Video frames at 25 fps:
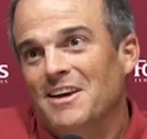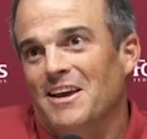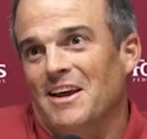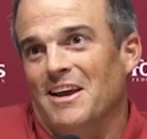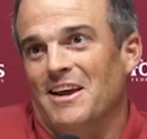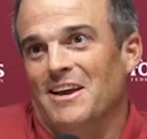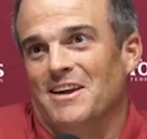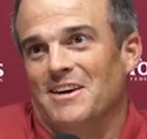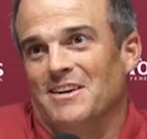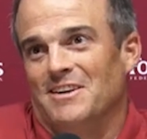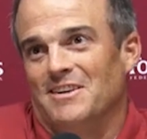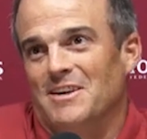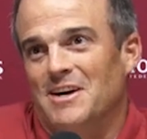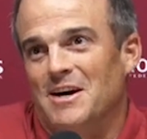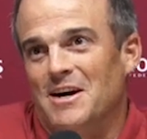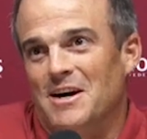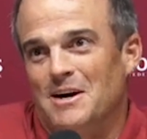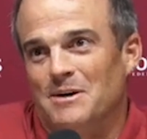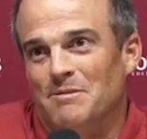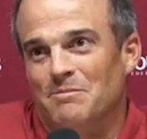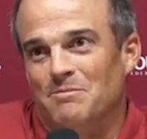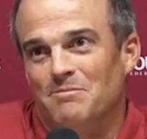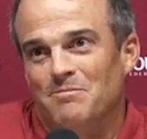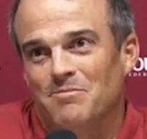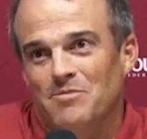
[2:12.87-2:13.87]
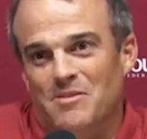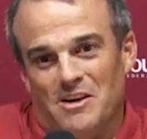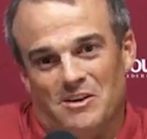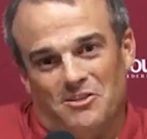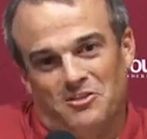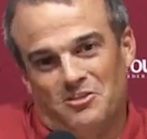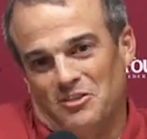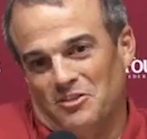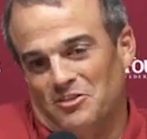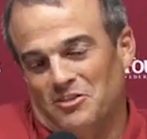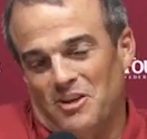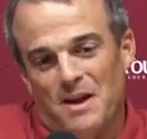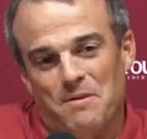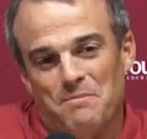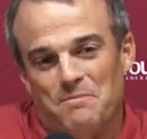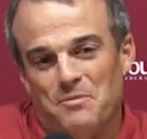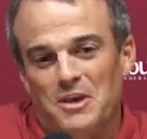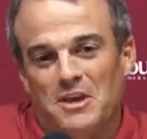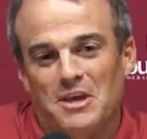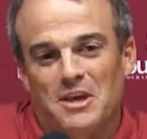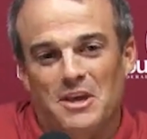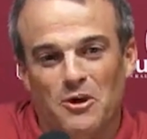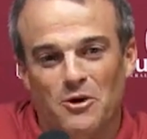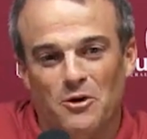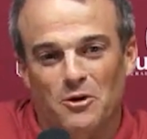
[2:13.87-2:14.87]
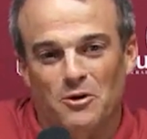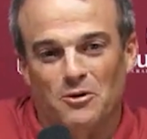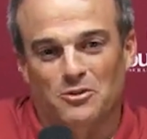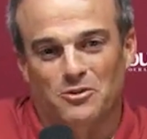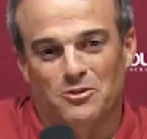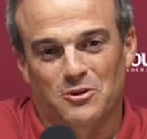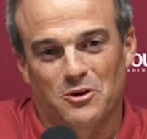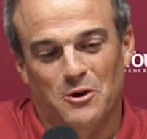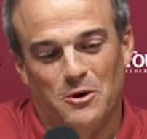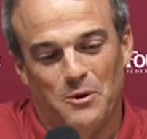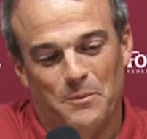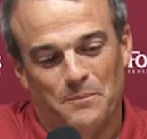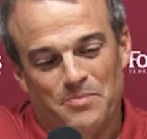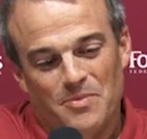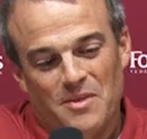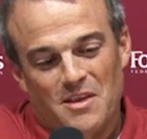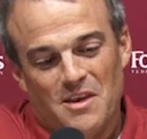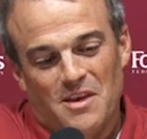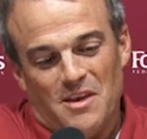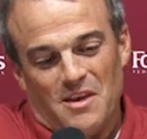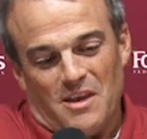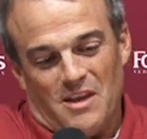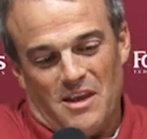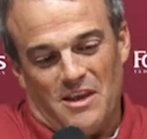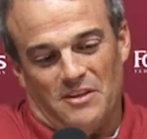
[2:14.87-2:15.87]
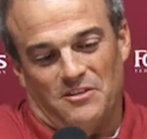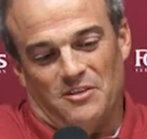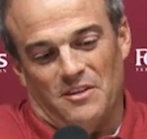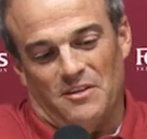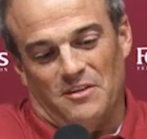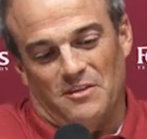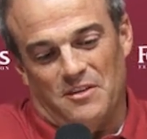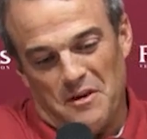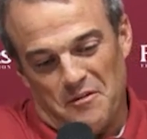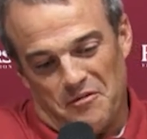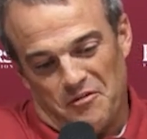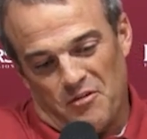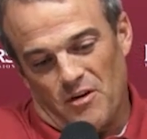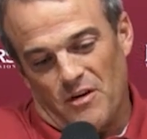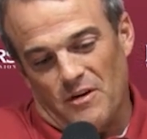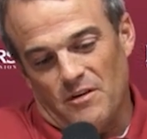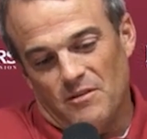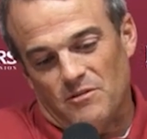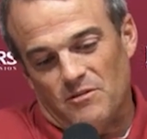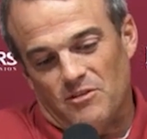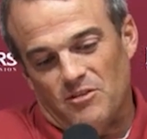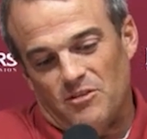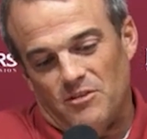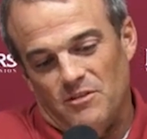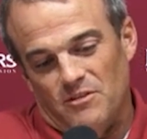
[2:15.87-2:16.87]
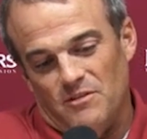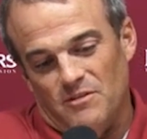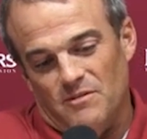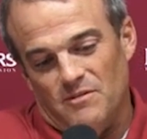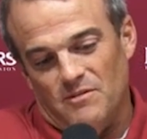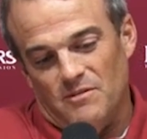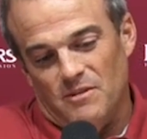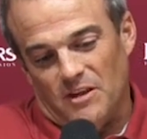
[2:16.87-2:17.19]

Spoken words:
And it's the same thing here. So it's a difference.